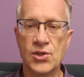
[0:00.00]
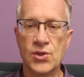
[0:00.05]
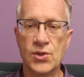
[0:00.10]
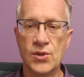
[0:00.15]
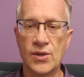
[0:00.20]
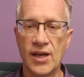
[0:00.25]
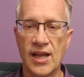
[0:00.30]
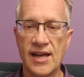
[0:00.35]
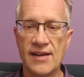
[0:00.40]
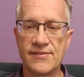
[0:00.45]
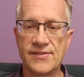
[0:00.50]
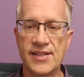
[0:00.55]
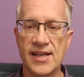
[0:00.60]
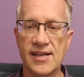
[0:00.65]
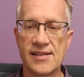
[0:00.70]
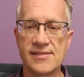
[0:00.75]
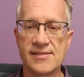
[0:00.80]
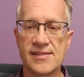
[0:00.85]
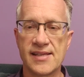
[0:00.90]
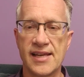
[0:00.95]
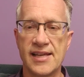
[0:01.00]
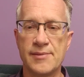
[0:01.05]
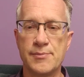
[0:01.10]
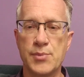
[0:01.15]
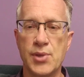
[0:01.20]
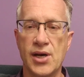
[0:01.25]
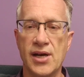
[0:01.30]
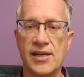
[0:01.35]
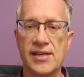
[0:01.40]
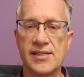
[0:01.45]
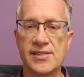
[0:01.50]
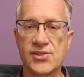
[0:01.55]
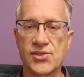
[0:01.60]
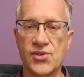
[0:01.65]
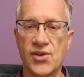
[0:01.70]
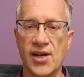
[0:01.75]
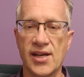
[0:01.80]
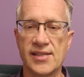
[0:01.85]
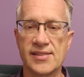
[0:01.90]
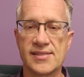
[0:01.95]
who loved us and by His
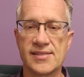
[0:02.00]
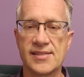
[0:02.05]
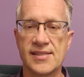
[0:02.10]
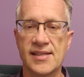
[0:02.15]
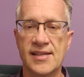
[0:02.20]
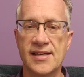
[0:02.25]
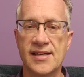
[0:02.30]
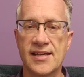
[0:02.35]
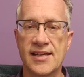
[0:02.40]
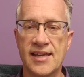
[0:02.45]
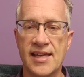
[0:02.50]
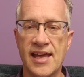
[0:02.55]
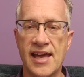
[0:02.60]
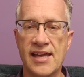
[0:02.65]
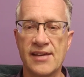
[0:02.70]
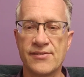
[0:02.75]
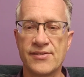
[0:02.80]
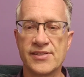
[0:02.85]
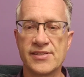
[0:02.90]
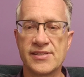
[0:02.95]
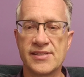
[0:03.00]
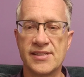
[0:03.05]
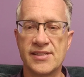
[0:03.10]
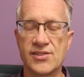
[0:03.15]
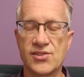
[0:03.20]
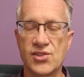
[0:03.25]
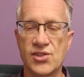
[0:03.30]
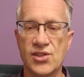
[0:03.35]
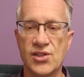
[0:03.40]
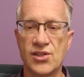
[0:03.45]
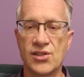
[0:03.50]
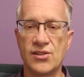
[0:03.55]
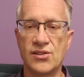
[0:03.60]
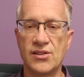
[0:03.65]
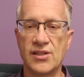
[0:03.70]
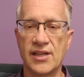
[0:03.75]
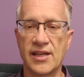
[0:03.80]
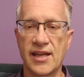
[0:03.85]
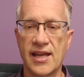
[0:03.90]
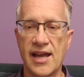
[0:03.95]
grace gave us
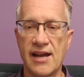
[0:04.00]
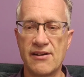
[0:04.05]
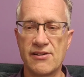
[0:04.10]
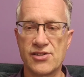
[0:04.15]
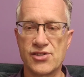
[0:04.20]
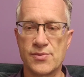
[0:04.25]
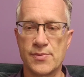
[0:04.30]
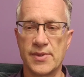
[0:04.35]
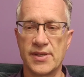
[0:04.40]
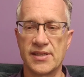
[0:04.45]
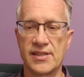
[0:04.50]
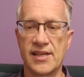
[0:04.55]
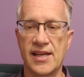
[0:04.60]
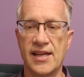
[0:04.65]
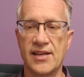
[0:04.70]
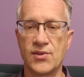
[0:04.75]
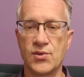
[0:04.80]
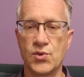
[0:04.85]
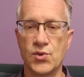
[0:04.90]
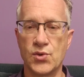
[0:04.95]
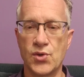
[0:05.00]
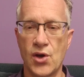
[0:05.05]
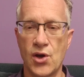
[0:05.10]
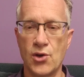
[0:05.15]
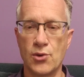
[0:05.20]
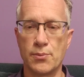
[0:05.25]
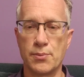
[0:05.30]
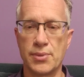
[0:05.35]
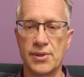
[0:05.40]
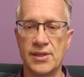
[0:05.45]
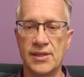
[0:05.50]
eternal encouragement and good hope,